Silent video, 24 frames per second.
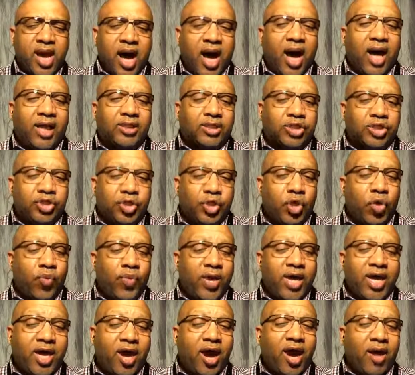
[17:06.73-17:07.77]
Until
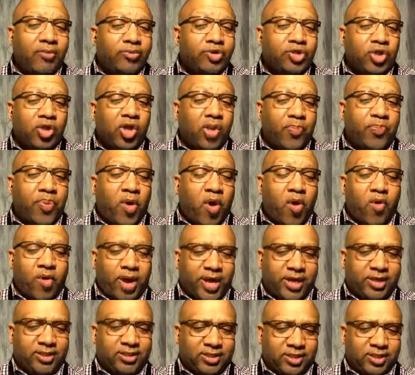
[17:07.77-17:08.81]
we come to the
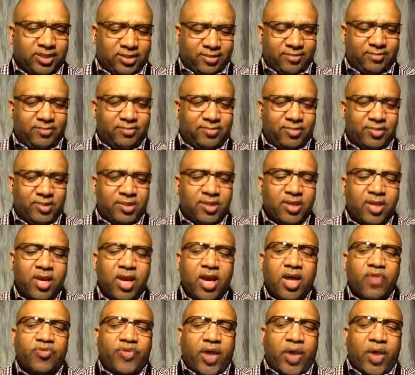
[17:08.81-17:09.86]
point
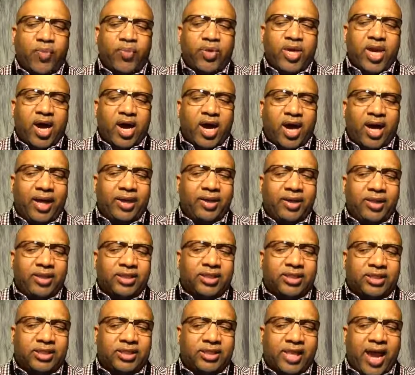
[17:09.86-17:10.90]
that we
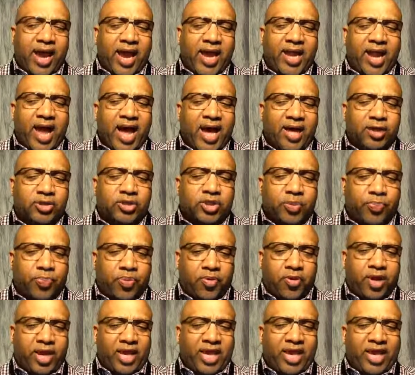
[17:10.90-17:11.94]
understand how
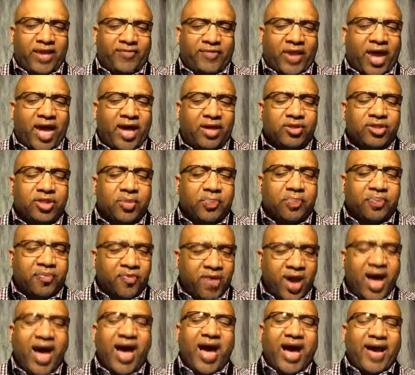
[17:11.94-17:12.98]
depraved, how
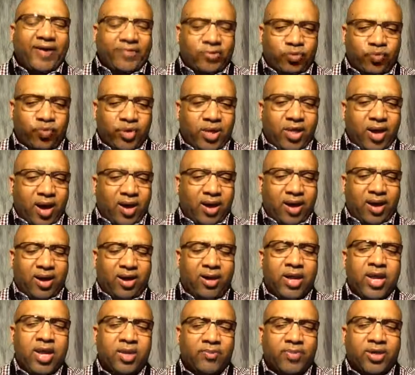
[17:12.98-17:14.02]
deprived we are
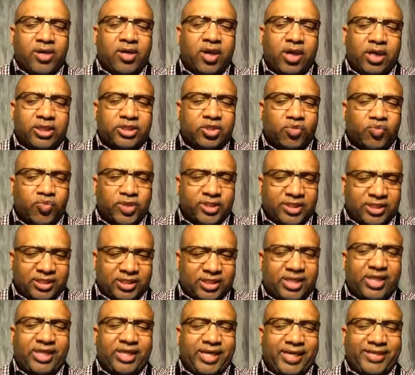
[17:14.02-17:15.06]
because of what
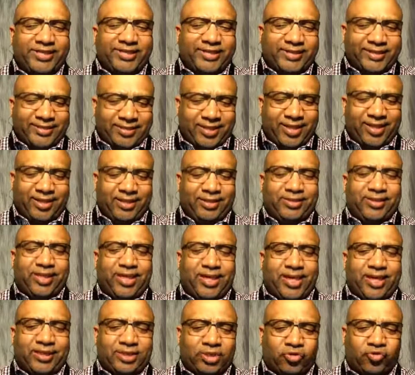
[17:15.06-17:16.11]
sin has done to
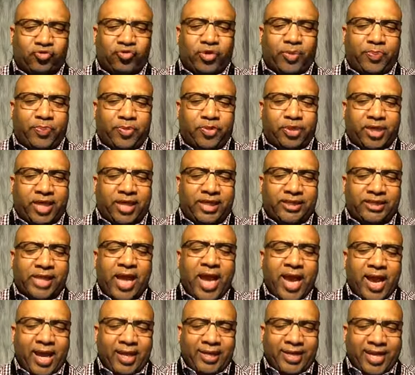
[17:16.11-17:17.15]
us, crippled us,
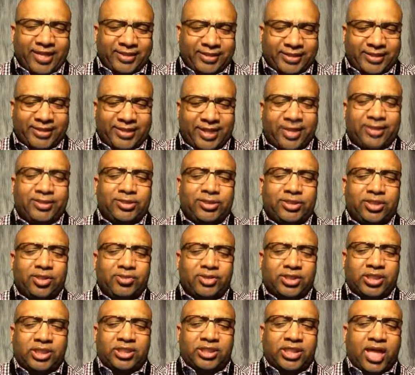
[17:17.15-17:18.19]
and has done so
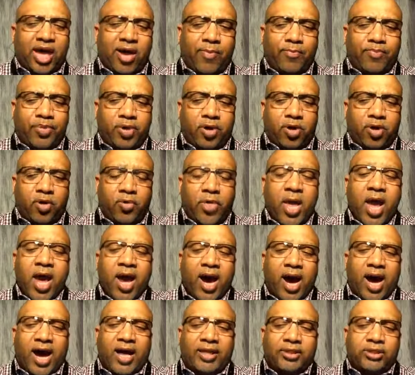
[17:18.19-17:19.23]
since our birth,
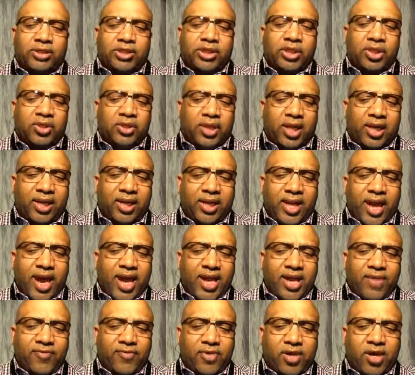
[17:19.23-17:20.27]
until the
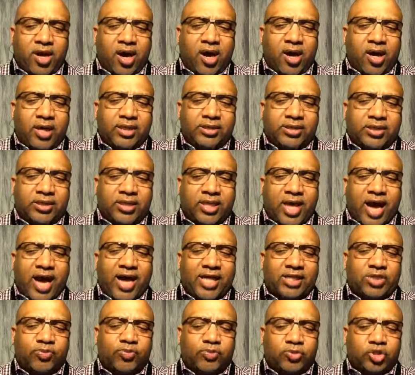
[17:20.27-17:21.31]
light of God's
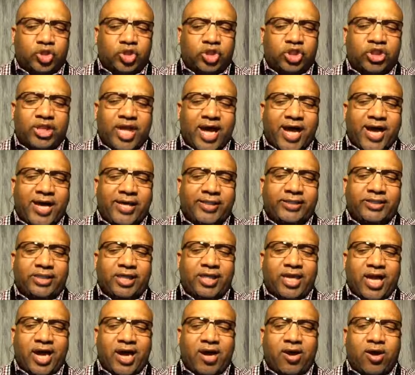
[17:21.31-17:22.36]
gospel shines
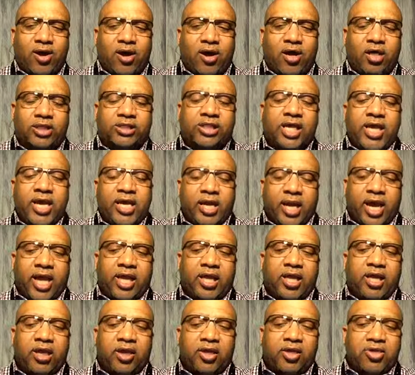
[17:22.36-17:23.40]
in our hearts
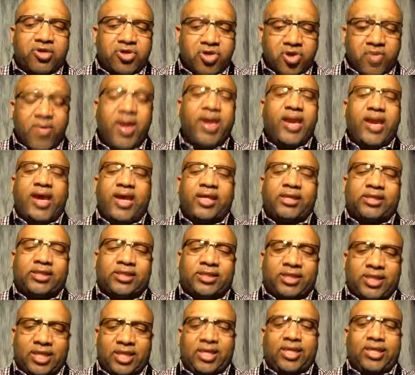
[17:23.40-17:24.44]
and illuminates
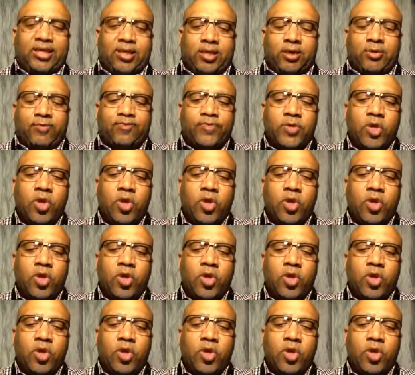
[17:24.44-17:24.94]
the ill.